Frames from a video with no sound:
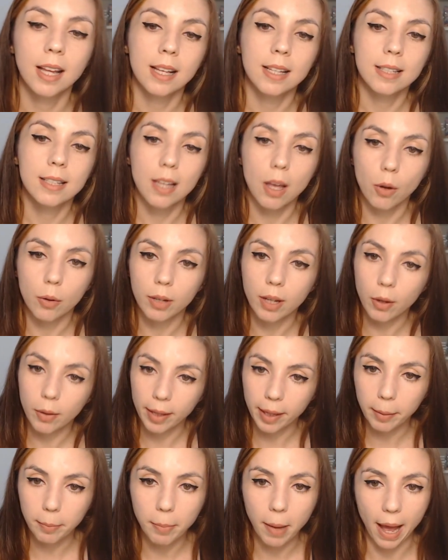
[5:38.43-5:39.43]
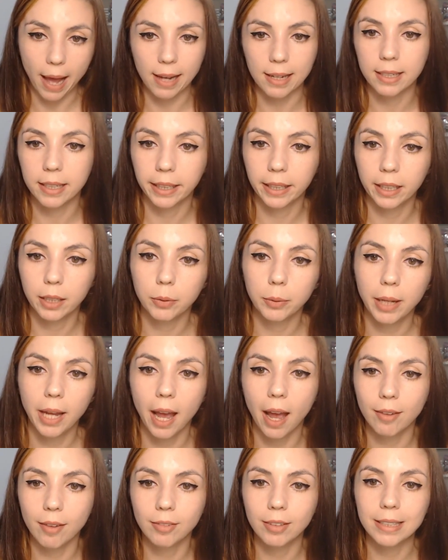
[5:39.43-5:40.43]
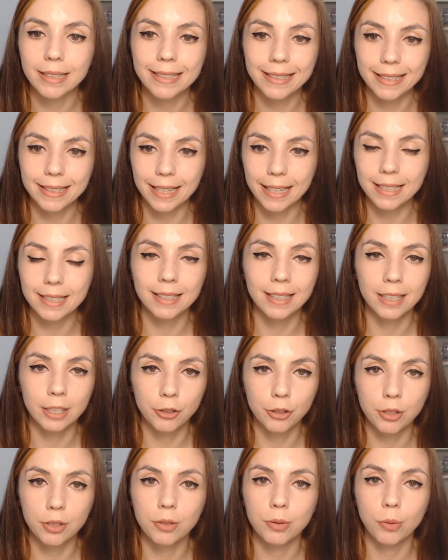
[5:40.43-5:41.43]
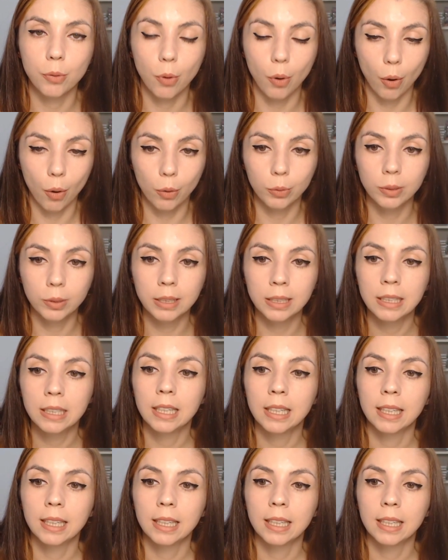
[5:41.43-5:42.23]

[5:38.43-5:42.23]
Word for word: So going back, here we have a six-digit code